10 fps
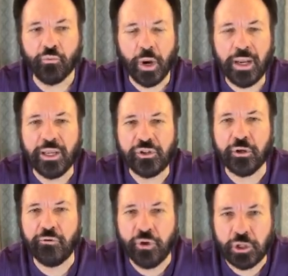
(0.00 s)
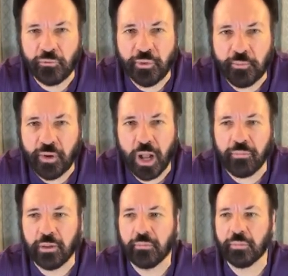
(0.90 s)
What is the root of the
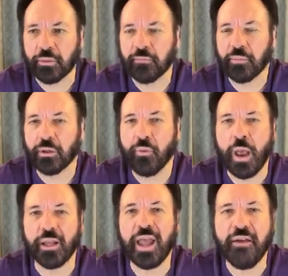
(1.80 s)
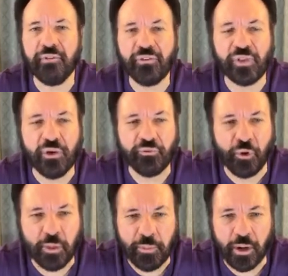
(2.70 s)
problem? Where did everything
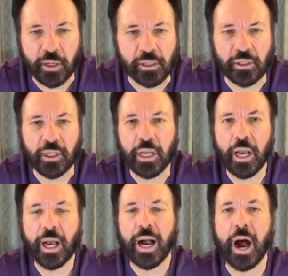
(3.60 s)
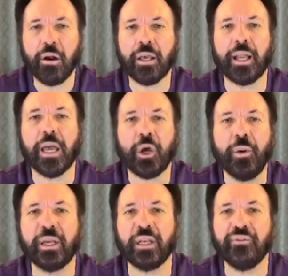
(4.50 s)
fall apart? How can I
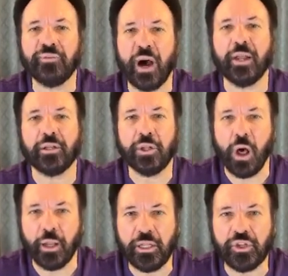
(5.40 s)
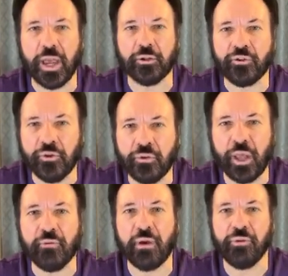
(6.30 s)
quickly find knowledge and truth
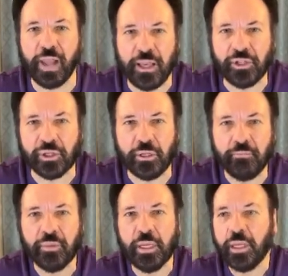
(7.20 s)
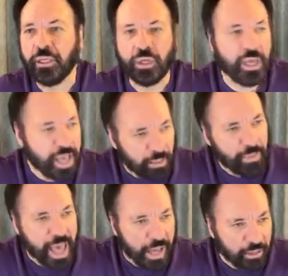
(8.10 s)
and revelation to get
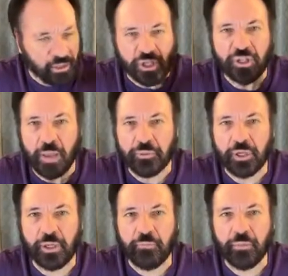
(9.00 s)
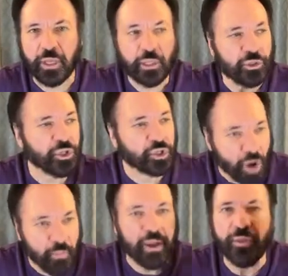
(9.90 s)
me out of deception to
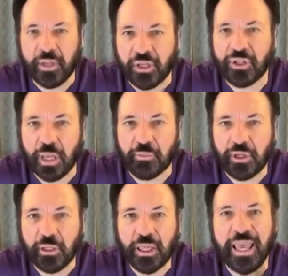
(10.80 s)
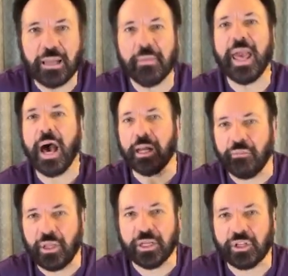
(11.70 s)
show me the deception, get me out
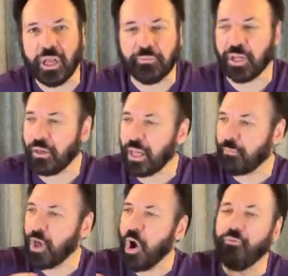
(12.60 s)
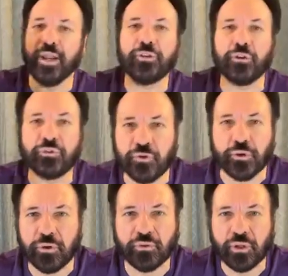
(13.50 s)
of the deception, get me over into
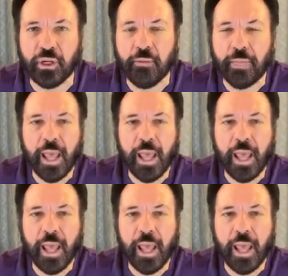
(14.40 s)
truth,